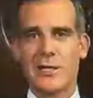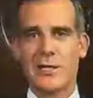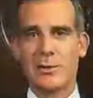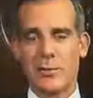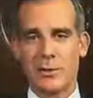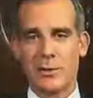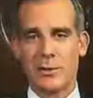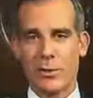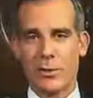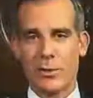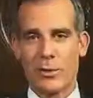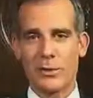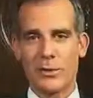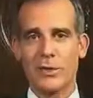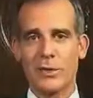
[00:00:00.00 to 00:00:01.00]
up in
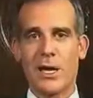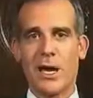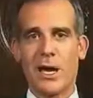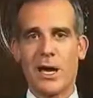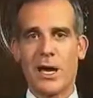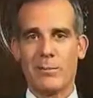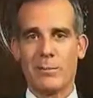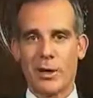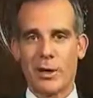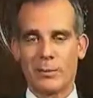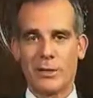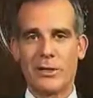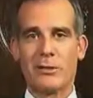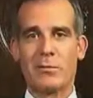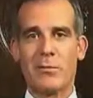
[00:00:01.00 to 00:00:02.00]
Northridge and
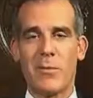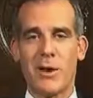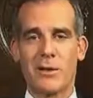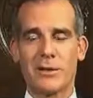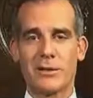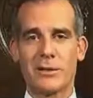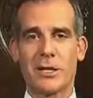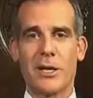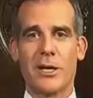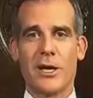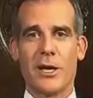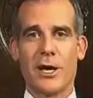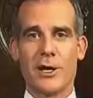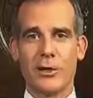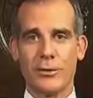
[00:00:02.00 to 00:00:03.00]
Baldwin Hill malls
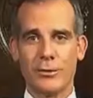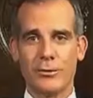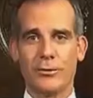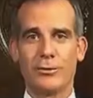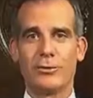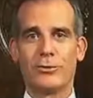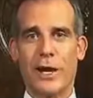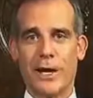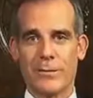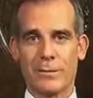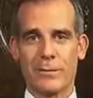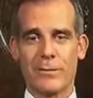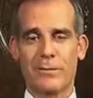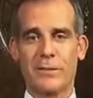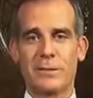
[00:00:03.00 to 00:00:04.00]
a new
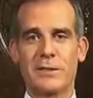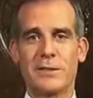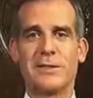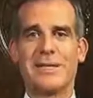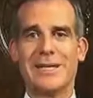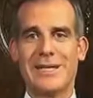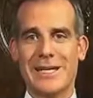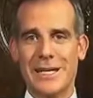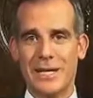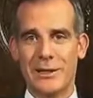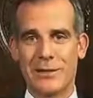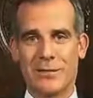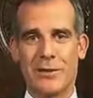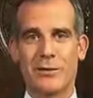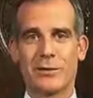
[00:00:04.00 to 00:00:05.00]
drive-through facility in each
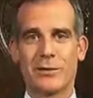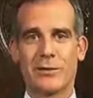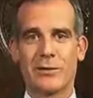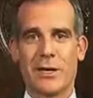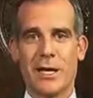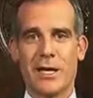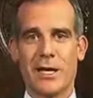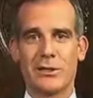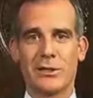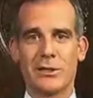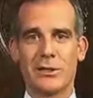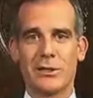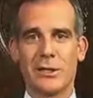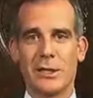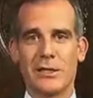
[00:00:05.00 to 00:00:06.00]
of those
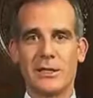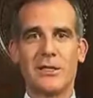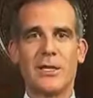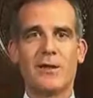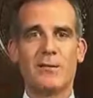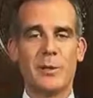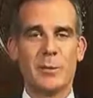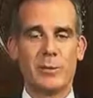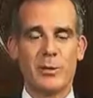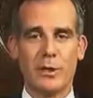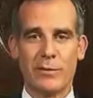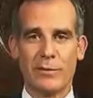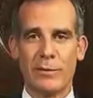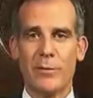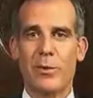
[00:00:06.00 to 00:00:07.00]
locations to give people
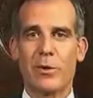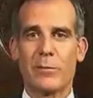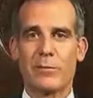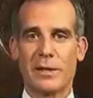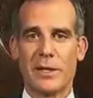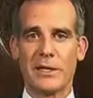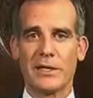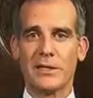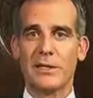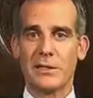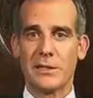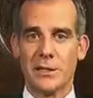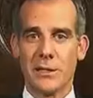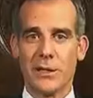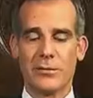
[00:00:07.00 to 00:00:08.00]
even more places to
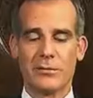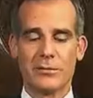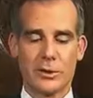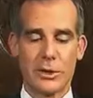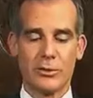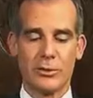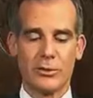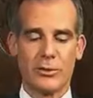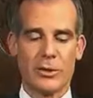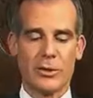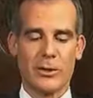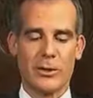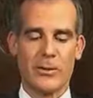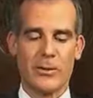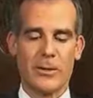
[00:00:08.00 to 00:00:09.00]
go close to where
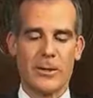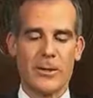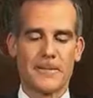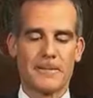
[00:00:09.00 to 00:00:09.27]
you are.